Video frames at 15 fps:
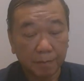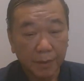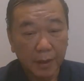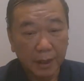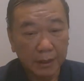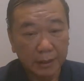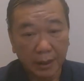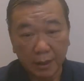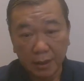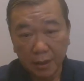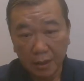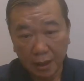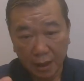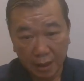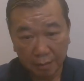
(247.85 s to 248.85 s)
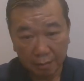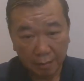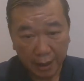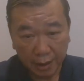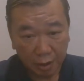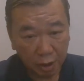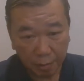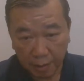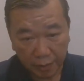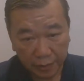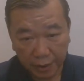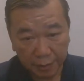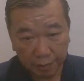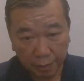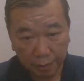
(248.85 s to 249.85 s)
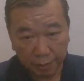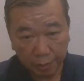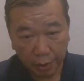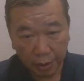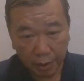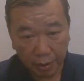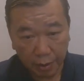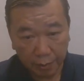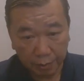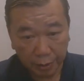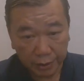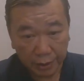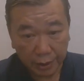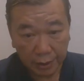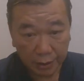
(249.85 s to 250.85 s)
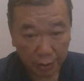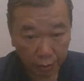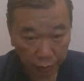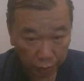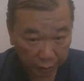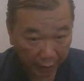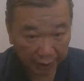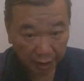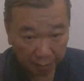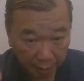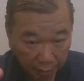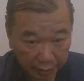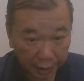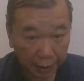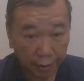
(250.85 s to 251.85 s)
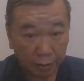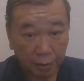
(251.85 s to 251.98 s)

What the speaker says: Let's say microbes are very poisonous. You use antibiotic.